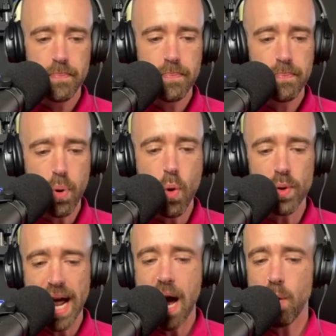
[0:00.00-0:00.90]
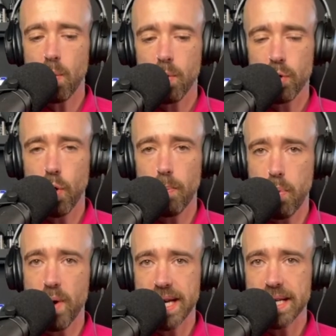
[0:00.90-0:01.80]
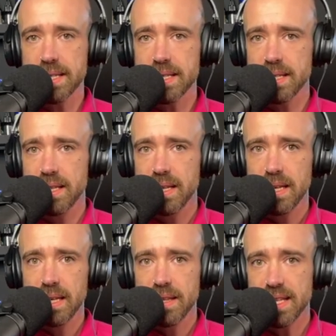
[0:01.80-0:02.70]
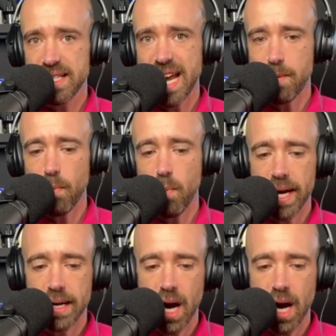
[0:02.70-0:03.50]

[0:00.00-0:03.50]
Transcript: pulled out your points the same way.